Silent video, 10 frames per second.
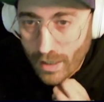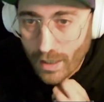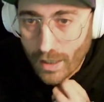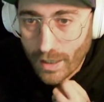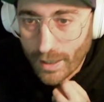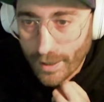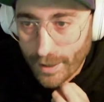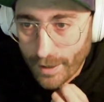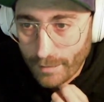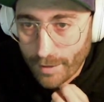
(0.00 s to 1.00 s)

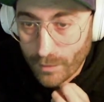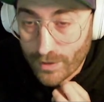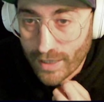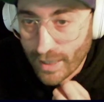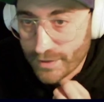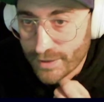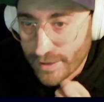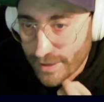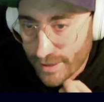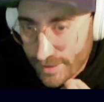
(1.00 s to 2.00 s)
but we added
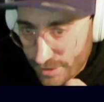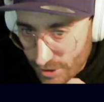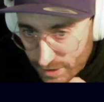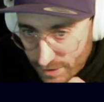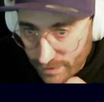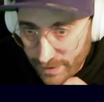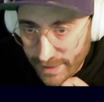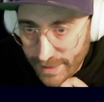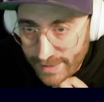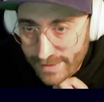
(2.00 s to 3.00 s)
these just
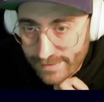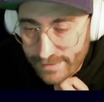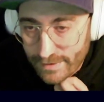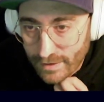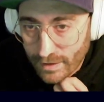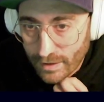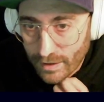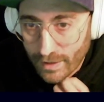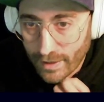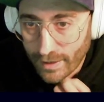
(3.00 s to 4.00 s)
links.
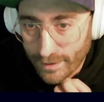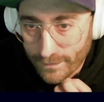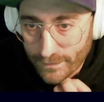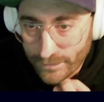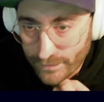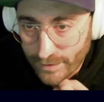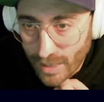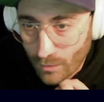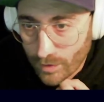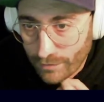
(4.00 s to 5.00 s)
And
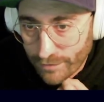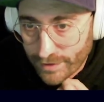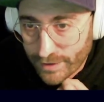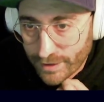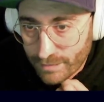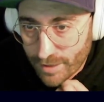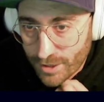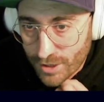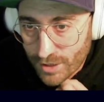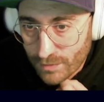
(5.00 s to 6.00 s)
now we are rendering
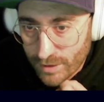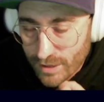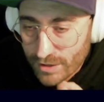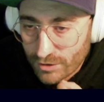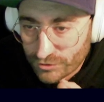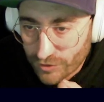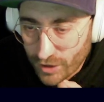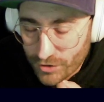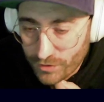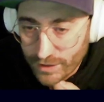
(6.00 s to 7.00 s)
images with this
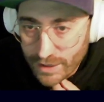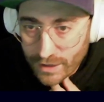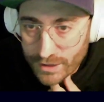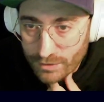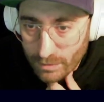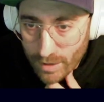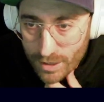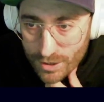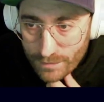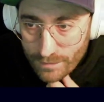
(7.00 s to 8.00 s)
constructor here, new
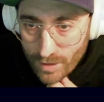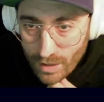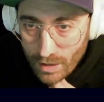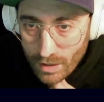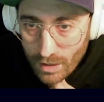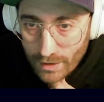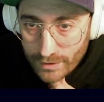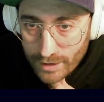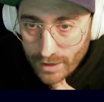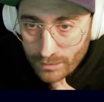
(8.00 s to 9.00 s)
image,
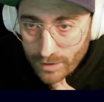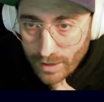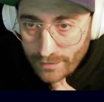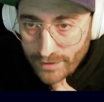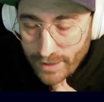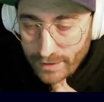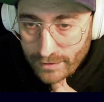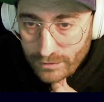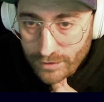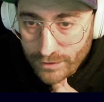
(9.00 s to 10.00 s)
and then we add
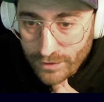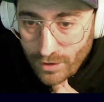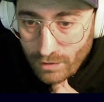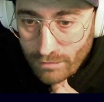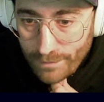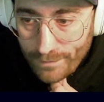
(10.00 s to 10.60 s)
that to the DOM.